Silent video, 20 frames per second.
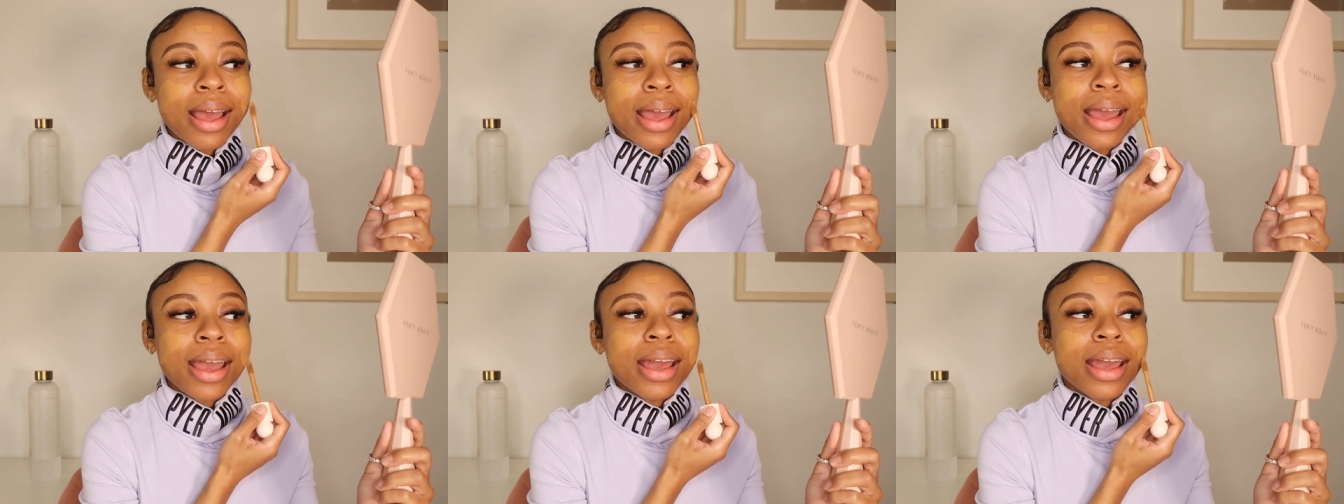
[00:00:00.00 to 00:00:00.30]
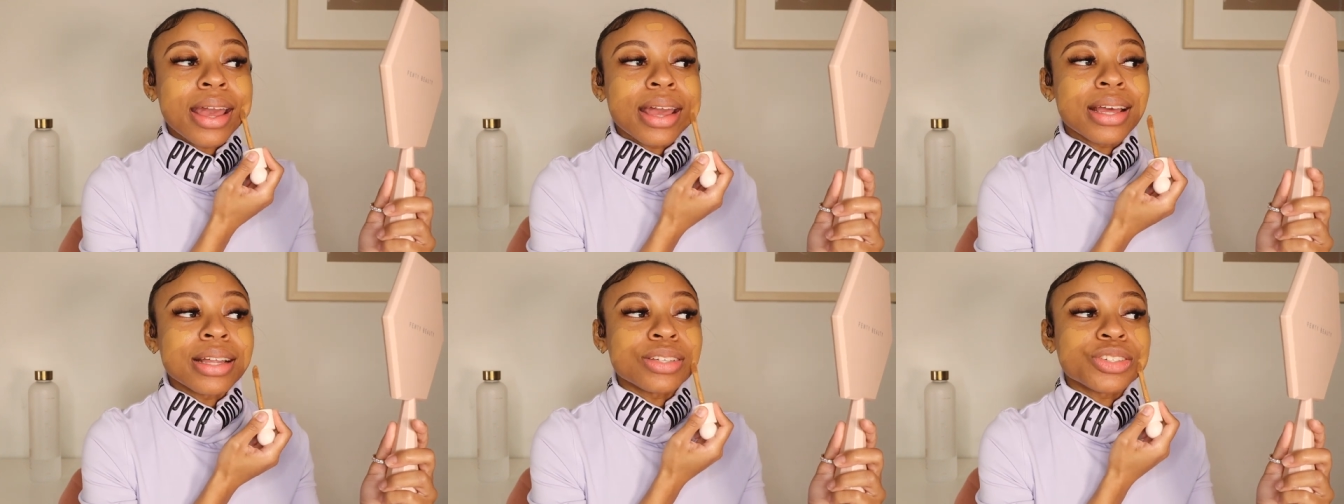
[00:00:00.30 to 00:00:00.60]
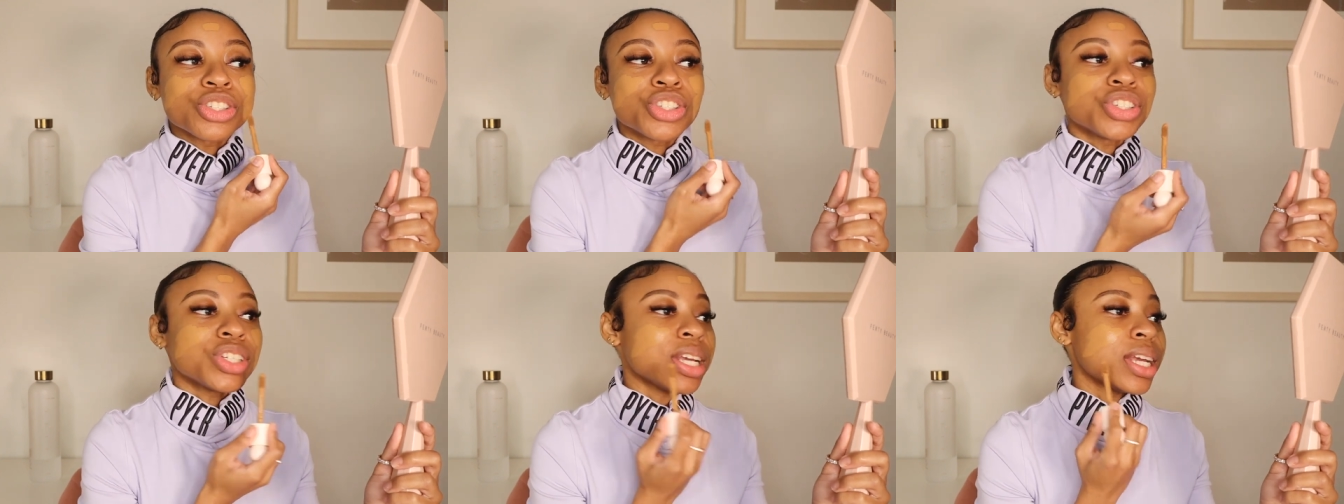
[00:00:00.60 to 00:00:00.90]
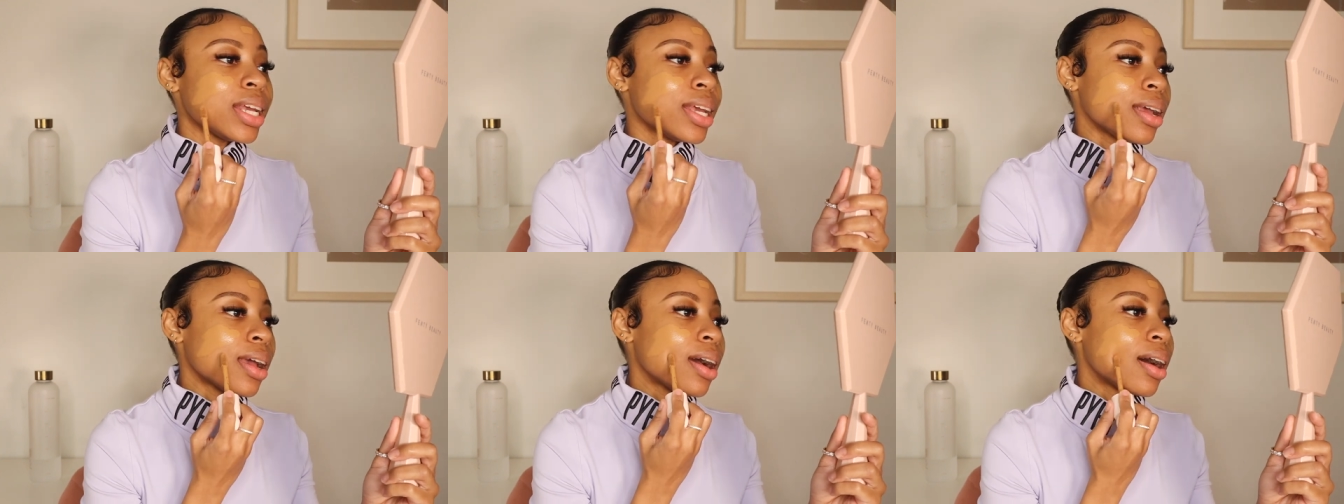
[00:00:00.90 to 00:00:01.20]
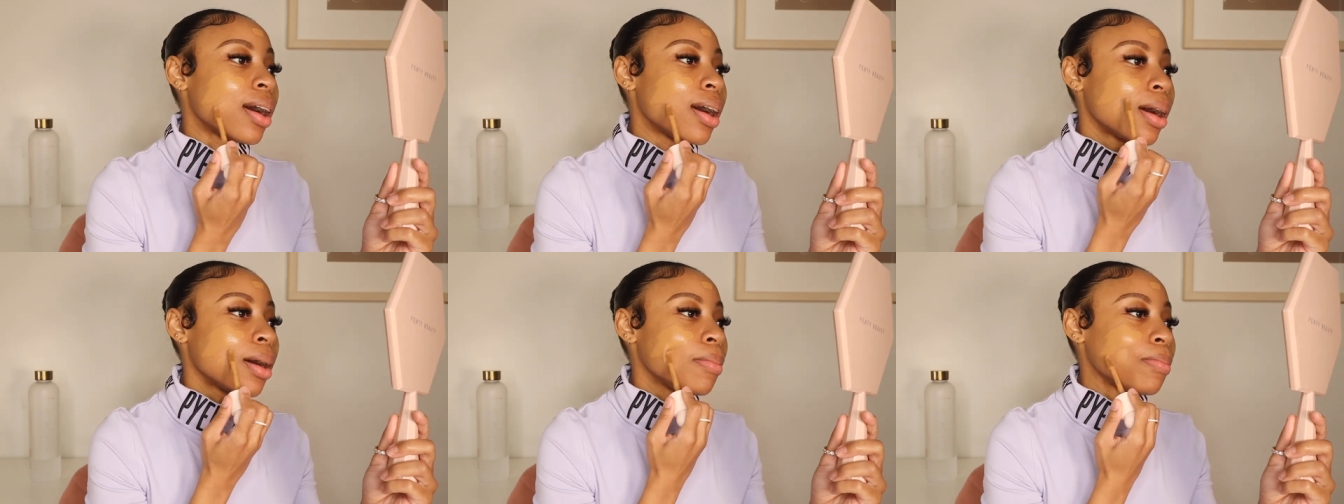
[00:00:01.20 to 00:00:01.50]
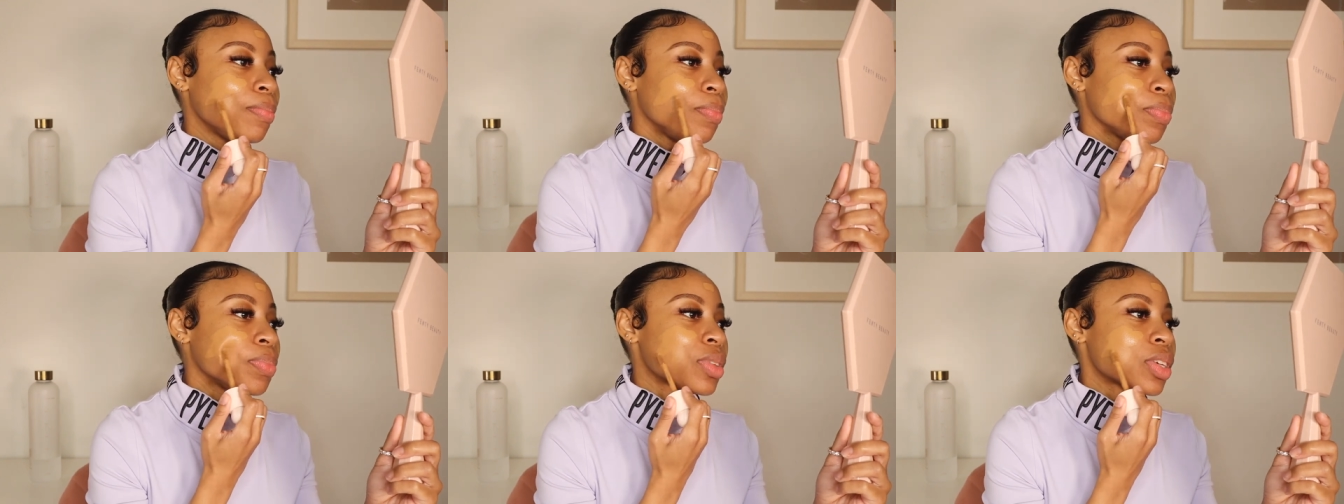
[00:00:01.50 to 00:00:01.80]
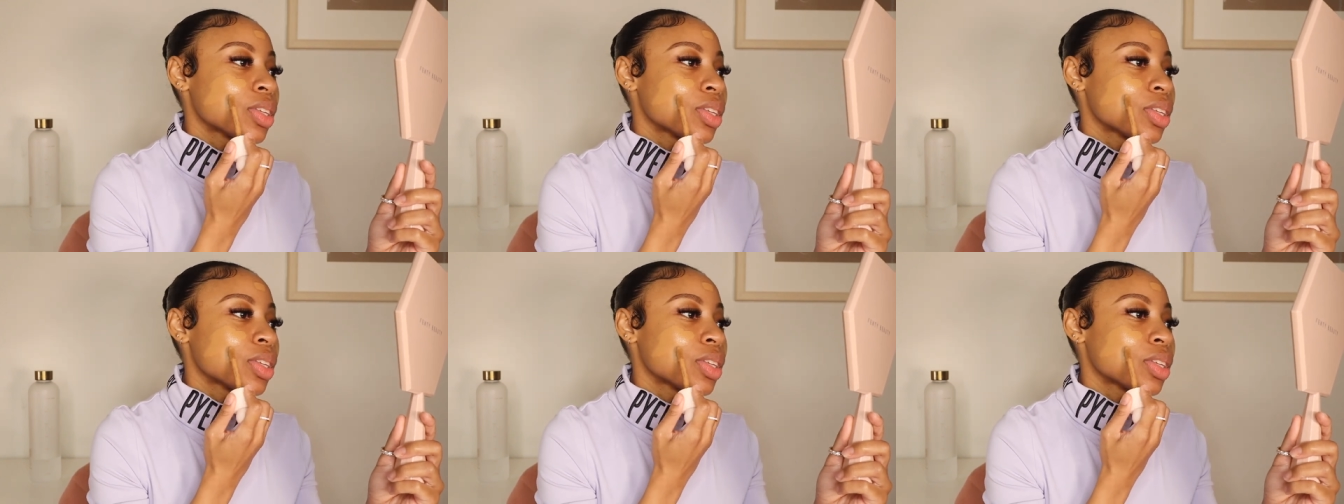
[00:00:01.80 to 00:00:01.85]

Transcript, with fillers: and she um,